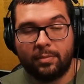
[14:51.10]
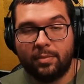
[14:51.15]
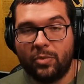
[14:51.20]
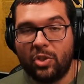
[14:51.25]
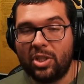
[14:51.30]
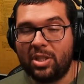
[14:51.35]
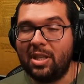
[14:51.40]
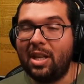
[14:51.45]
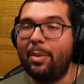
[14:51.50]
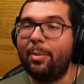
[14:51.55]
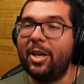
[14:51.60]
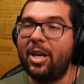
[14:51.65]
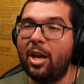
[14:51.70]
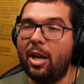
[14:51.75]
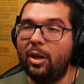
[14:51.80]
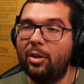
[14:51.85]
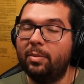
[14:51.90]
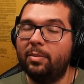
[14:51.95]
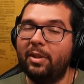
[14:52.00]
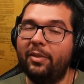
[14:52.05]
Just let me
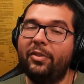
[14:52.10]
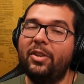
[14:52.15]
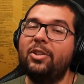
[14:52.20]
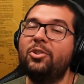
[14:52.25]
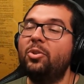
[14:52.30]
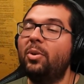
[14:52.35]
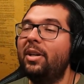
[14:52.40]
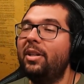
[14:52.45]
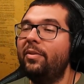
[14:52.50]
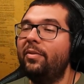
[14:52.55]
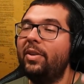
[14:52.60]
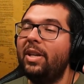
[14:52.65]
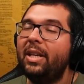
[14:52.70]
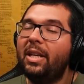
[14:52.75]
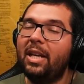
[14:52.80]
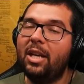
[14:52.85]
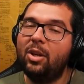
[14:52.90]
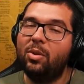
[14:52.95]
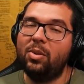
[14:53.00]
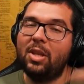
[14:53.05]
know. If you enjoyed the
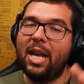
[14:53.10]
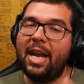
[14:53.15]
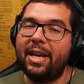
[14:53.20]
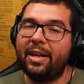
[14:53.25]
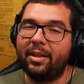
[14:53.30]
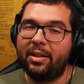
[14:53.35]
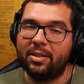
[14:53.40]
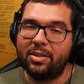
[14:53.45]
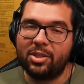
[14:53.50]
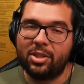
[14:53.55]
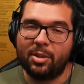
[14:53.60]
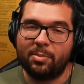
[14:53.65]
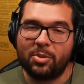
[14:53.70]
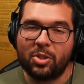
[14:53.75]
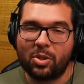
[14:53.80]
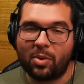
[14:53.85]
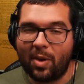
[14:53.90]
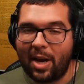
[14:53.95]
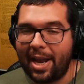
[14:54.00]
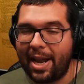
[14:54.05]
video, like,
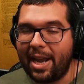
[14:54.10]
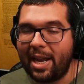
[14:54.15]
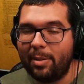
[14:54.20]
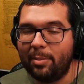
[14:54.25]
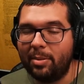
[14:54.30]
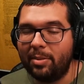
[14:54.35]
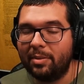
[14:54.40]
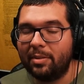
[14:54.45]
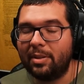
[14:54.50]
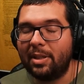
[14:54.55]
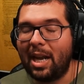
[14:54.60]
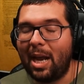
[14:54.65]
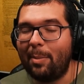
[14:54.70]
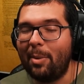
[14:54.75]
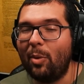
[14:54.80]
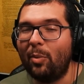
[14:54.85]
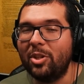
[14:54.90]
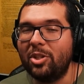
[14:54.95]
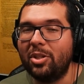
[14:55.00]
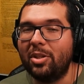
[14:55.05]
subscribe,
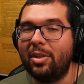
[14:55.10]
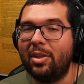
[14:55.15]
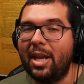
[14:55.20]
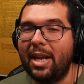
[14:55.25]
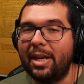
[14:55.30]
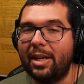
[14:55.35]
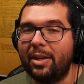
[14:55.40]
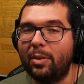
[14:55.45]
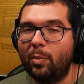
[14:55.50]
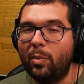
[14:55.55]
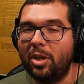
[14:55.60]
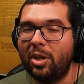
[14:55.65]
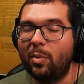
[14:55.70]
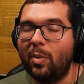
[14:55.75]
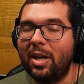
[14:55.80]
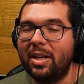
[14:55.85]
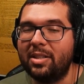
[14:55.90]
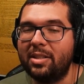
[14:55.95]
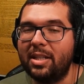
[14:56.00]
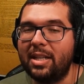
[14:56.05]
comment what you think, what you
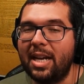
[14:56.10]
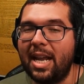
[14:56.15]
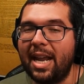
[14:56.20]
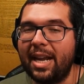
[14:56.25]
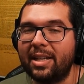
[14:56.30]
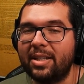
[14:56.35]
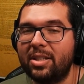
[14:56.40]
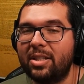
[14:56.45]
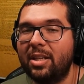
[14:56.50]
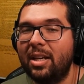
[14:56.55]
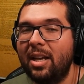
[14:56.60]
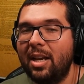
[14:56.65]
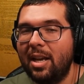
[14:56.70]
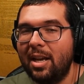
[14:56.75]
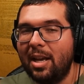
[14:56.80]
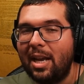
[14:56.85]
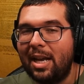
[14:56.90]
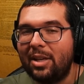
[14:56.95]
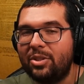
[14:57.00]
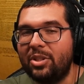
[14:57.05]
want to see next.
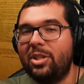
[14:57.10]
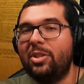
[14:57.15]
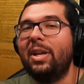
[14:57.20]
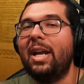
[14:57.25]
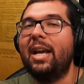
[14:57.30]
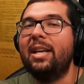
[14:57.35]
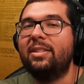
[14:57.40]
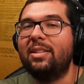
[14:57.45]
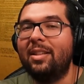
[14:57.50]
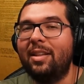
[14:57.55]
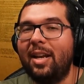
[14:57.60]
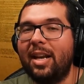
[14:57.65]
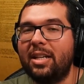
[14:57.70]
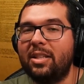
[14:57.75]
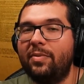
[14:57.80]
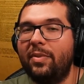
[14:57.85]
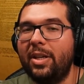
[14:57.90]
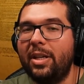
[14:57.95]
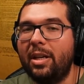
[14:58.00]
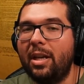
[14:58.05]
I'll see you guys in the
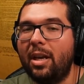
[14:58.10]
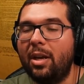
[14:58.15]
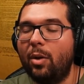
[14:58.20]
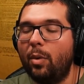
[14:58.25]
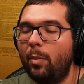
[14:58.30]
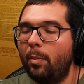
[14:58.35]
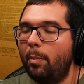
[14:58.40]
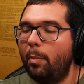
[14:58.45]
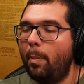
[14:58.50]
next video.